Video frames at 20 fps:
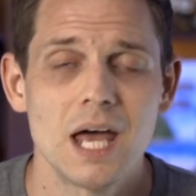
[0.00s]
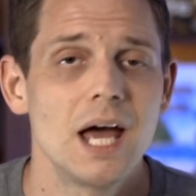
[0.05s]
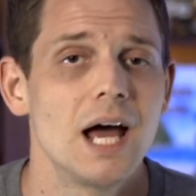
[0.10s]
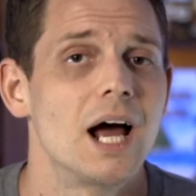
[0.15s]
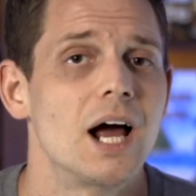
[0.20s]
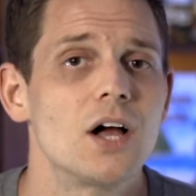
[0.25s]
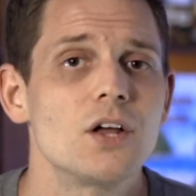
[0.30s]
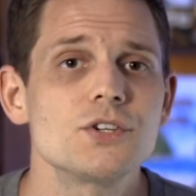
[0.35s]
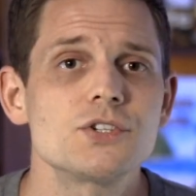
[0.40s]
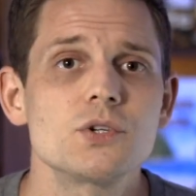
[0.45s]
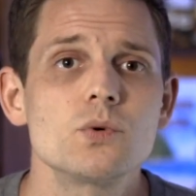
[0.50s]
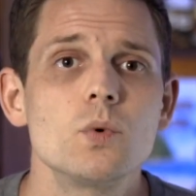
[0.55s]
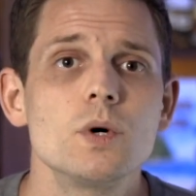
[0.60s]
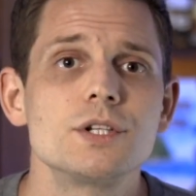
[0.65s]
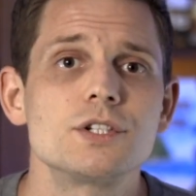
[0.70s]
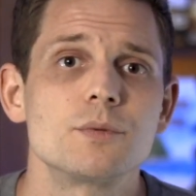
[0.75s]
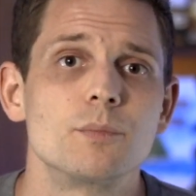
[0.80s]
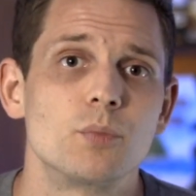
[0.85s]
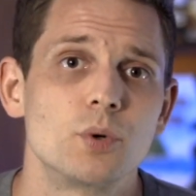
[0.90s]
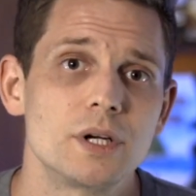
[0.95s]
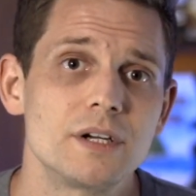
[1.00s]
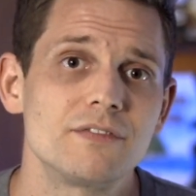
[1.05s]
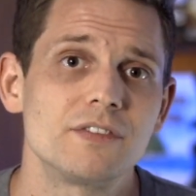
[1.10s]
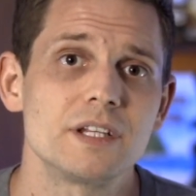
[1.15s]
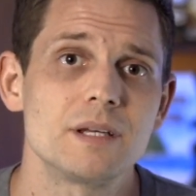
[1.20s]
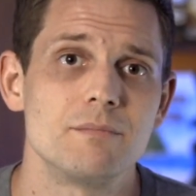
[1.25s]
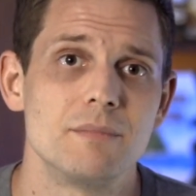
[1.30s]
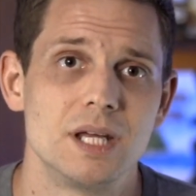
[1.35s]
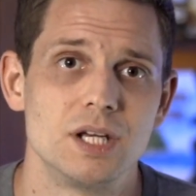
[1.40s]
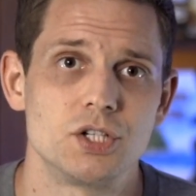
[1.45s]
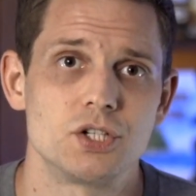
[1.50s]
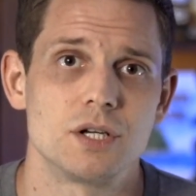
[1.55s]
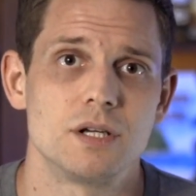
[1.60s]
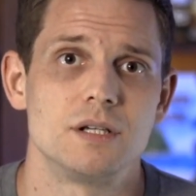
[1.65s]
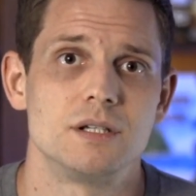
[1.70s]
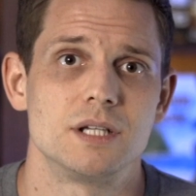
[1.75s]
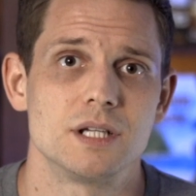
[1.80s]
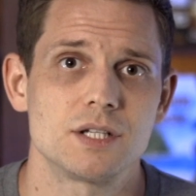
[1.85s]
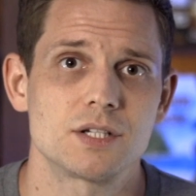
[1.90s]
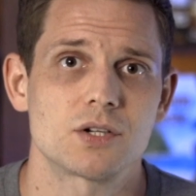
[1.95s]
I also want to briefly
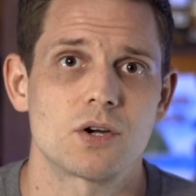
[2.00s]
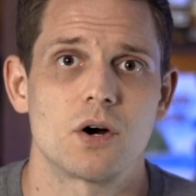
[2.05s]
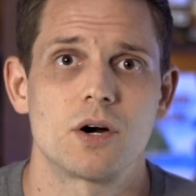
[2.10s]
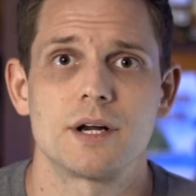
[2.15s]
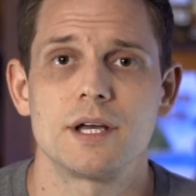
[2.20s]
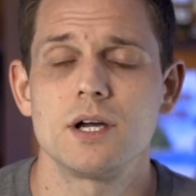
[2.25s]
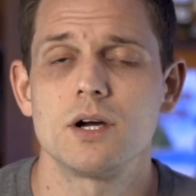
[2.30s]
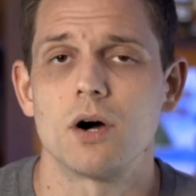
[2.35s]
mention discarding